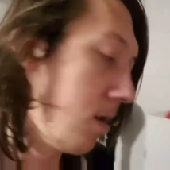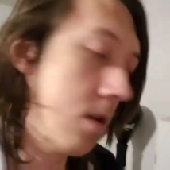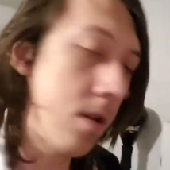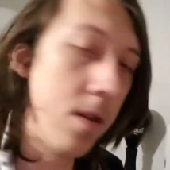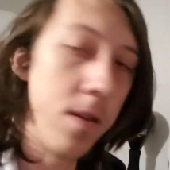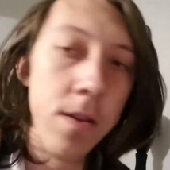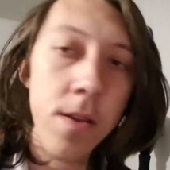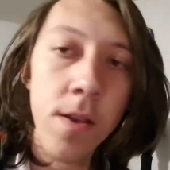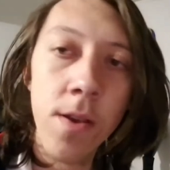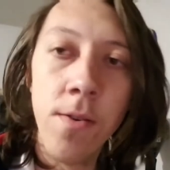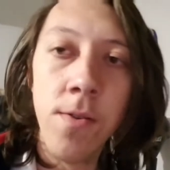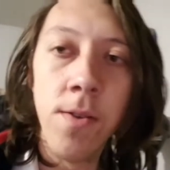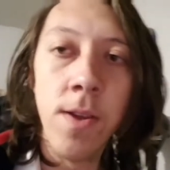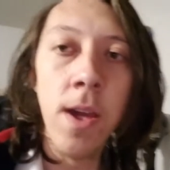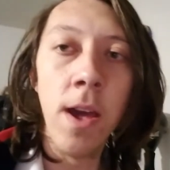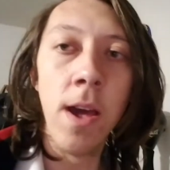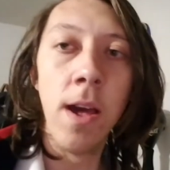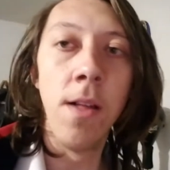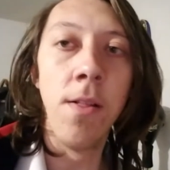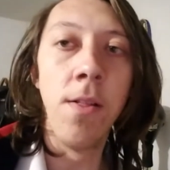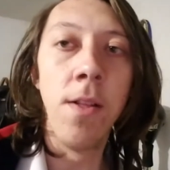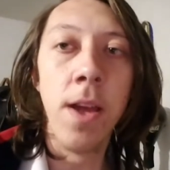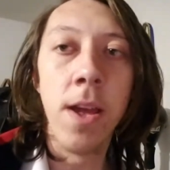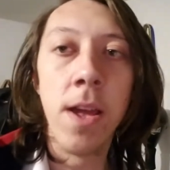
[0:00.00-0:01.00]
so yeah,
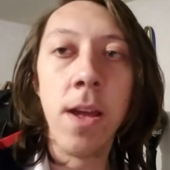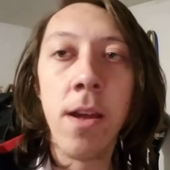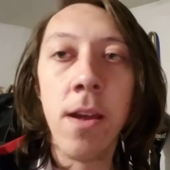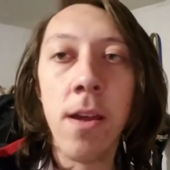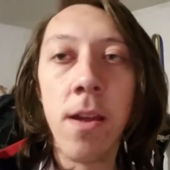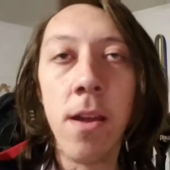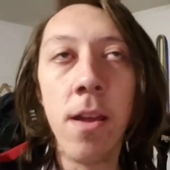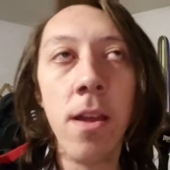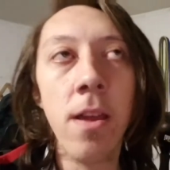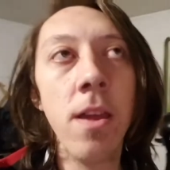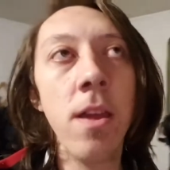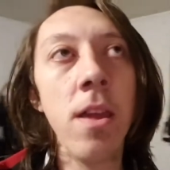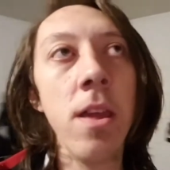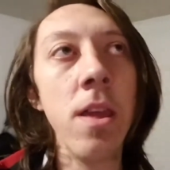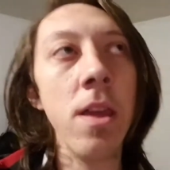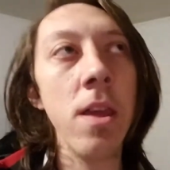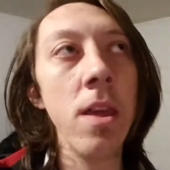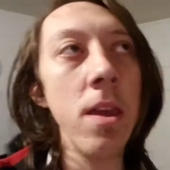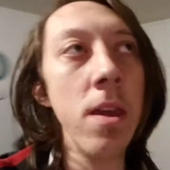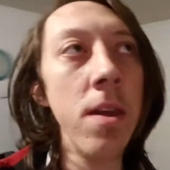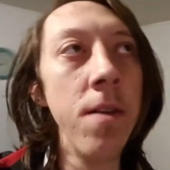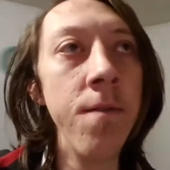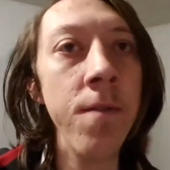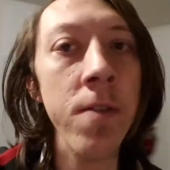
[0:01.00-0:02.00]
like
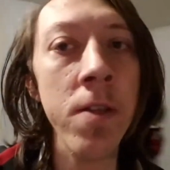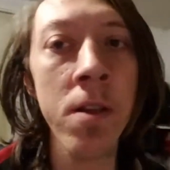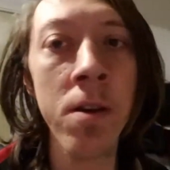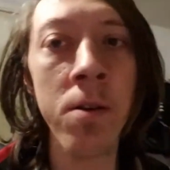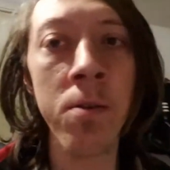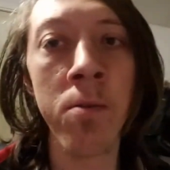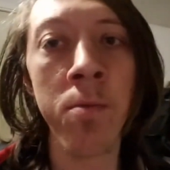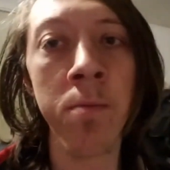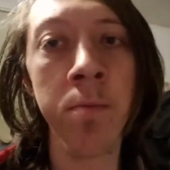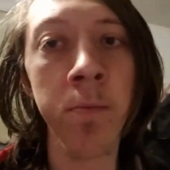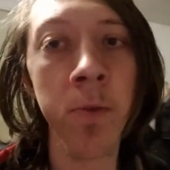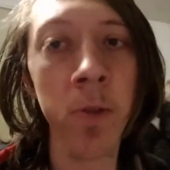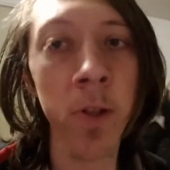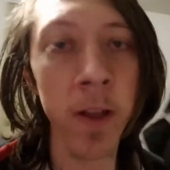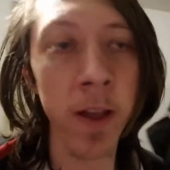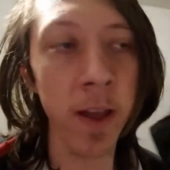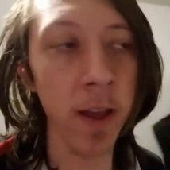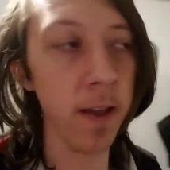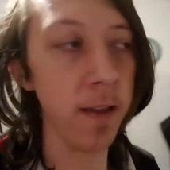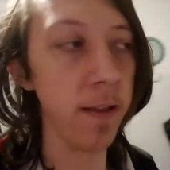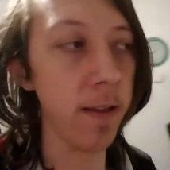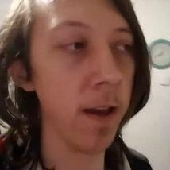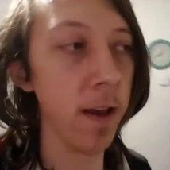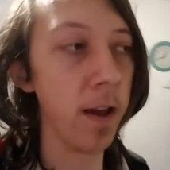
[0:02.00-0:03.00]
even though playing
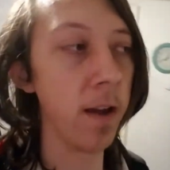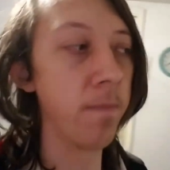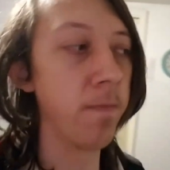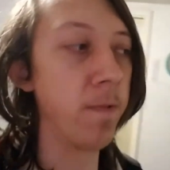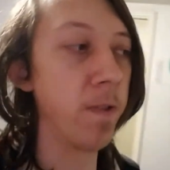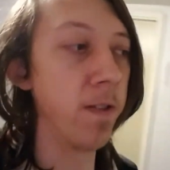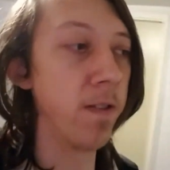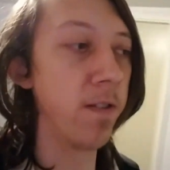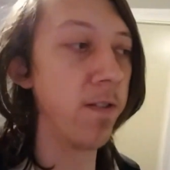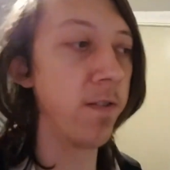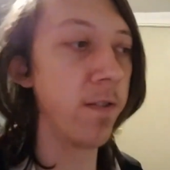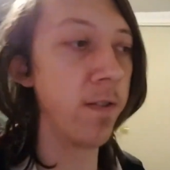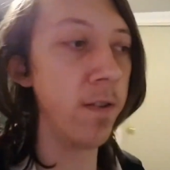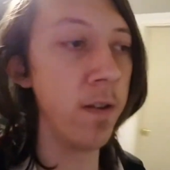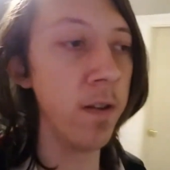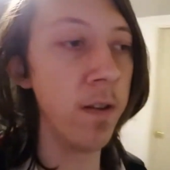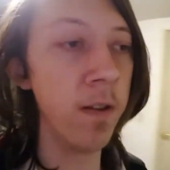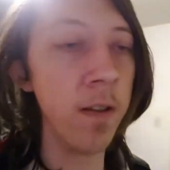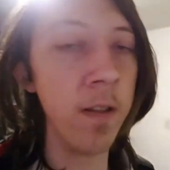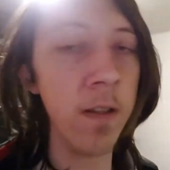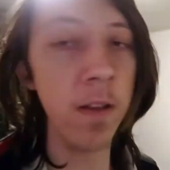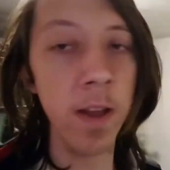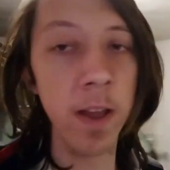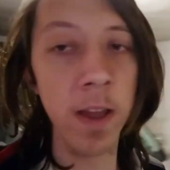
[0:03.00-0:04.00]
as out of position,
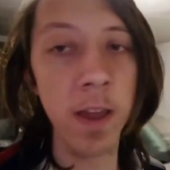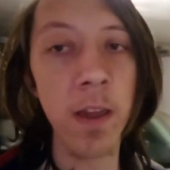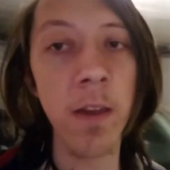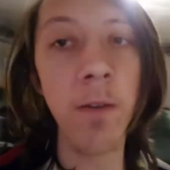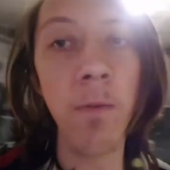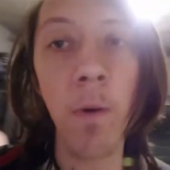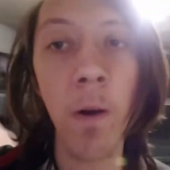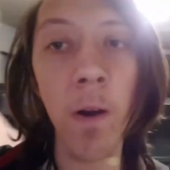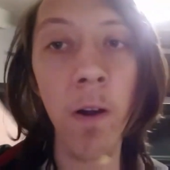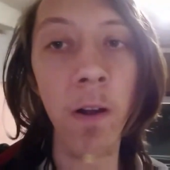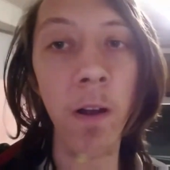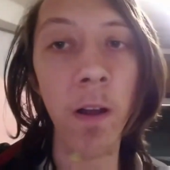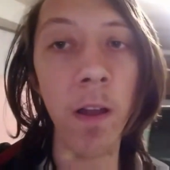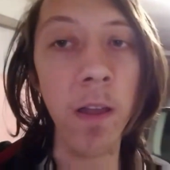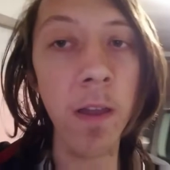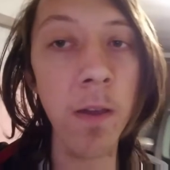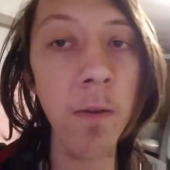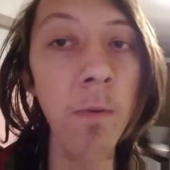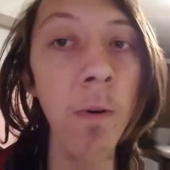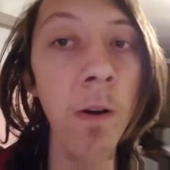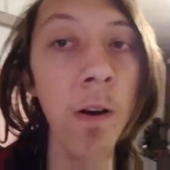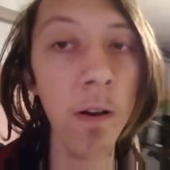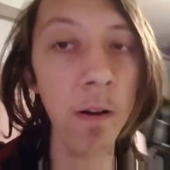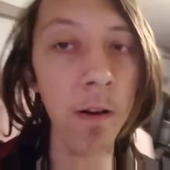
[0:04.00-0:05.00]
like you
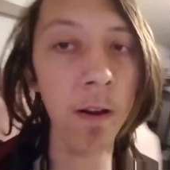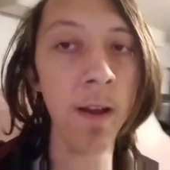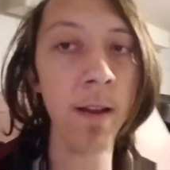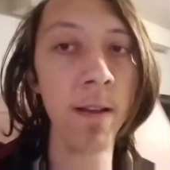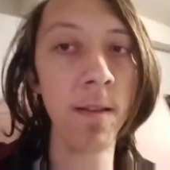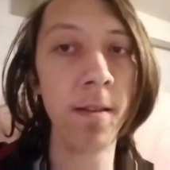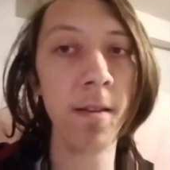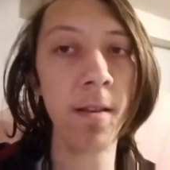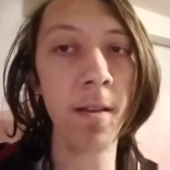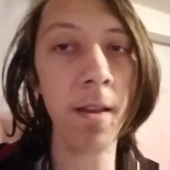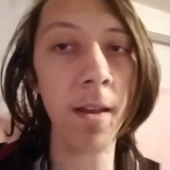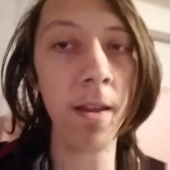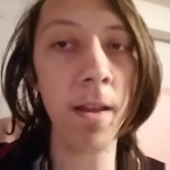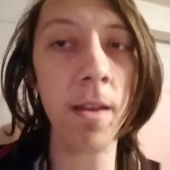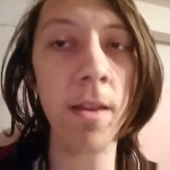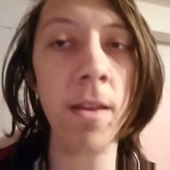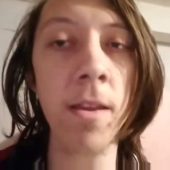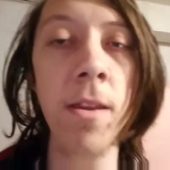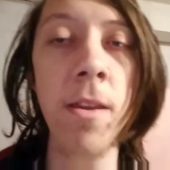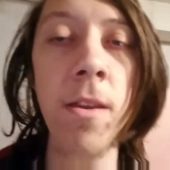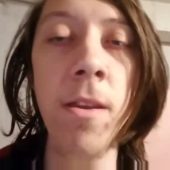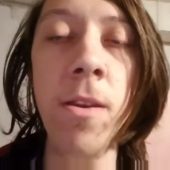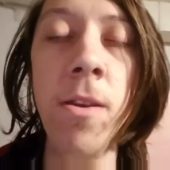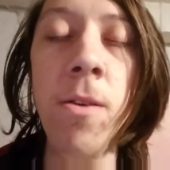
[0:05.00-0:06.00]
are at
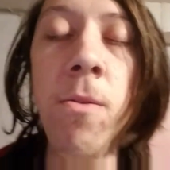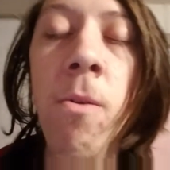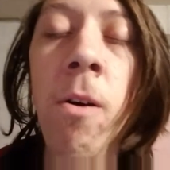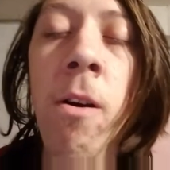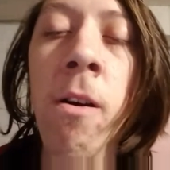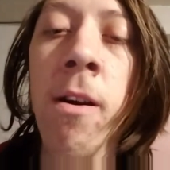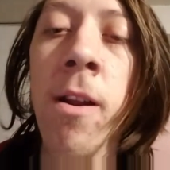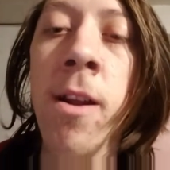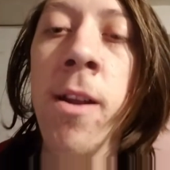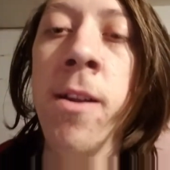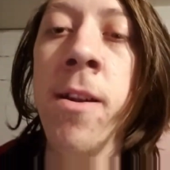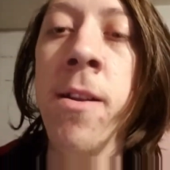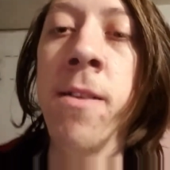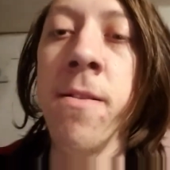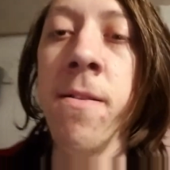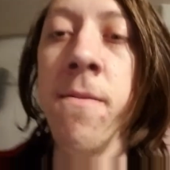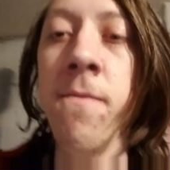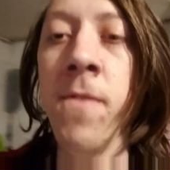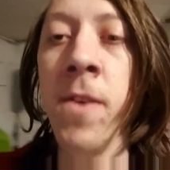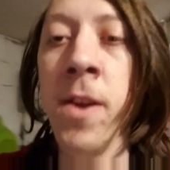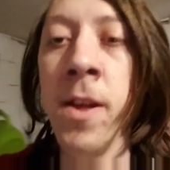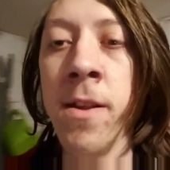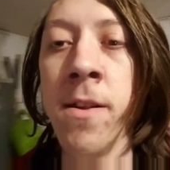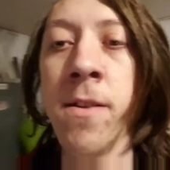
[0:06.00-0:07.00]
a
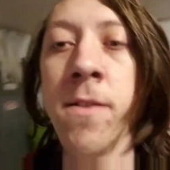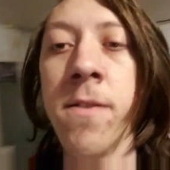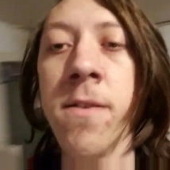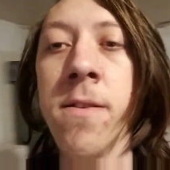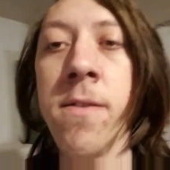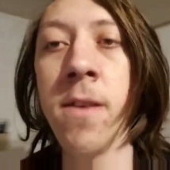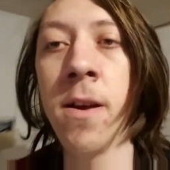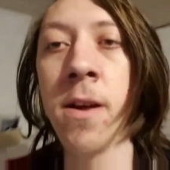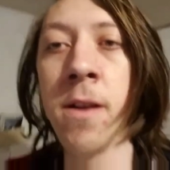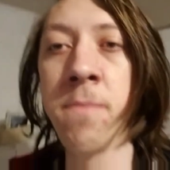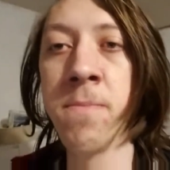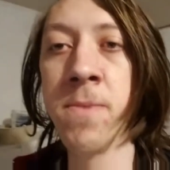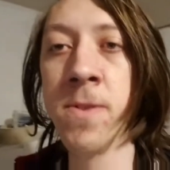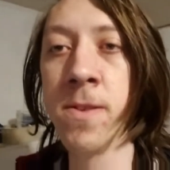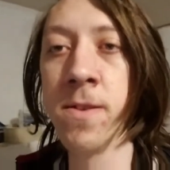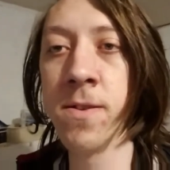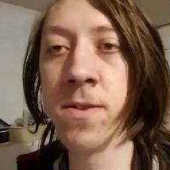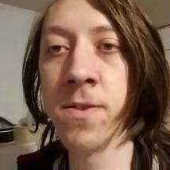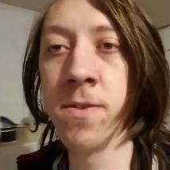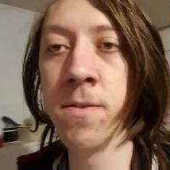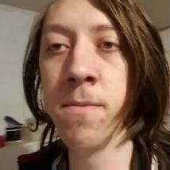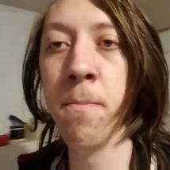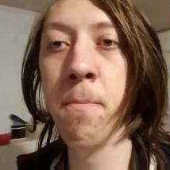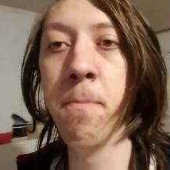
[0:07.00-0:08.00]
disadvantage as out of
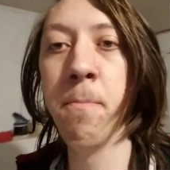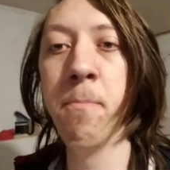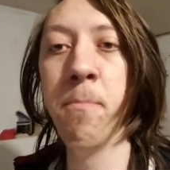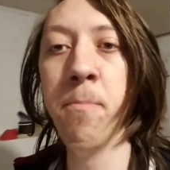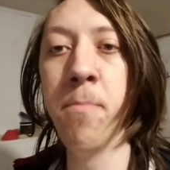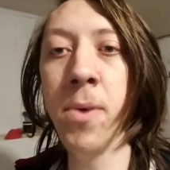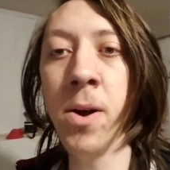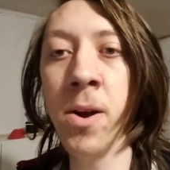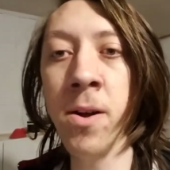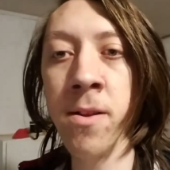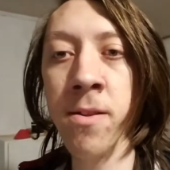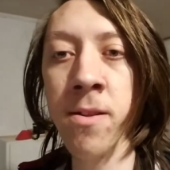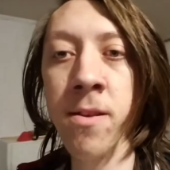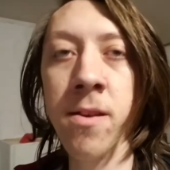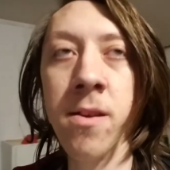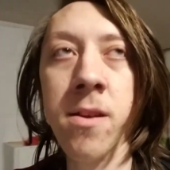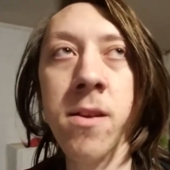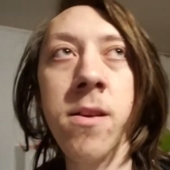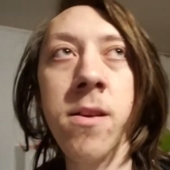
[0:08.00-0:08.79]
position, but